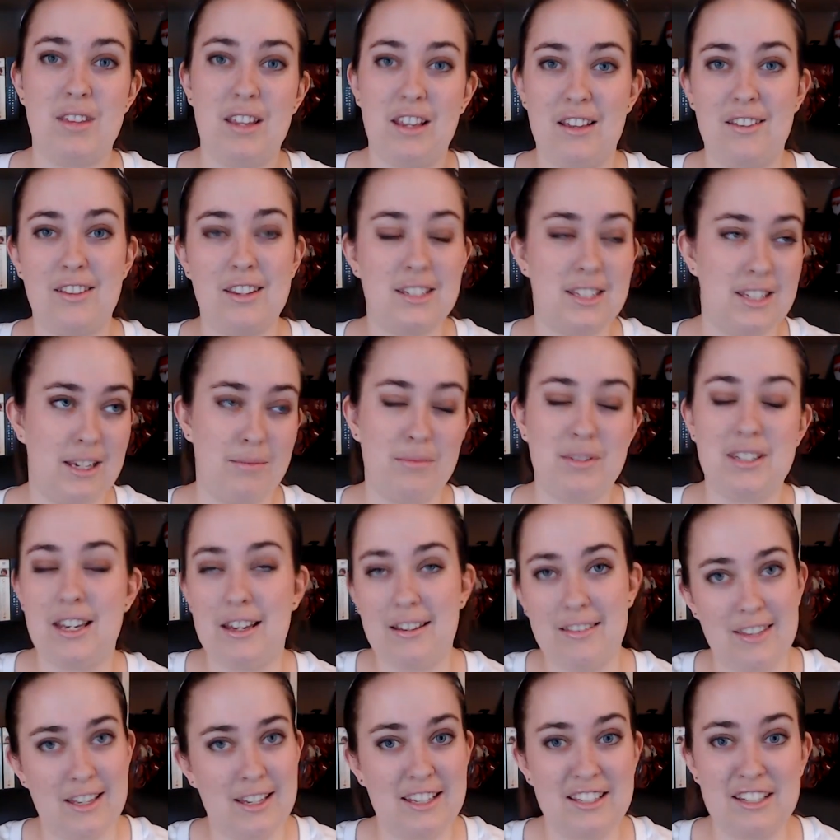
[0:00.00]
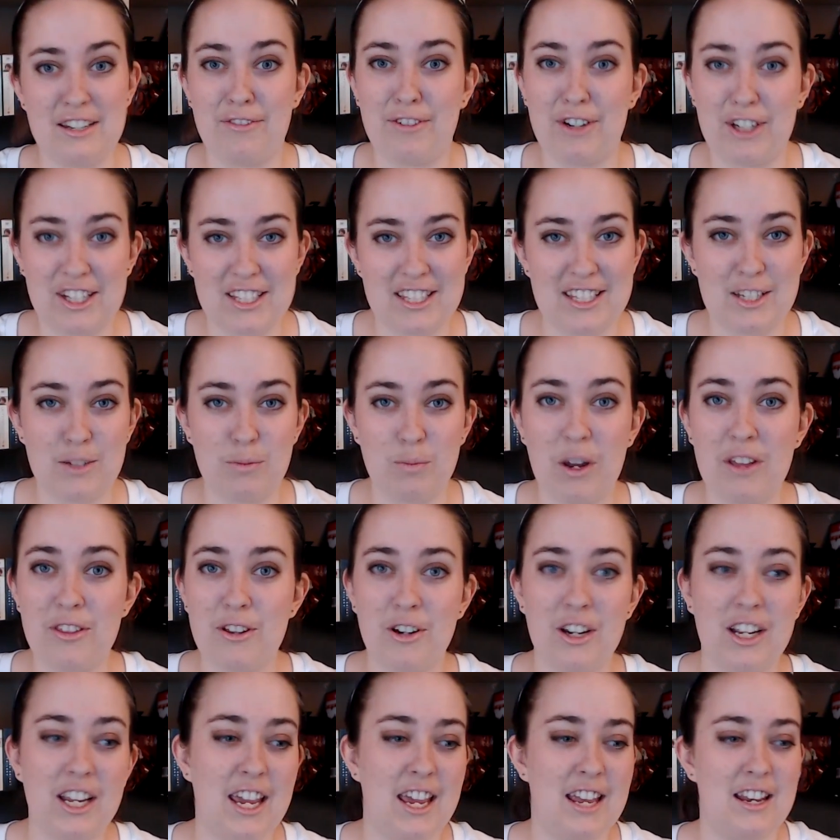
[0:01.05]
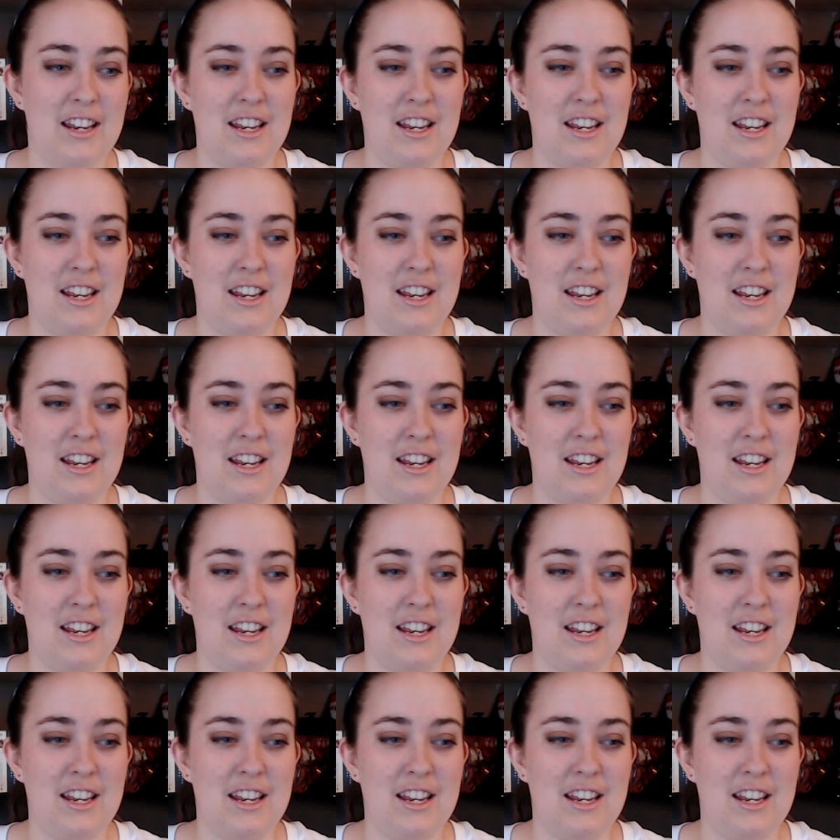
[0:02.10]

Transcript: thinking that Sam's dead and that he's never going to see his brother again,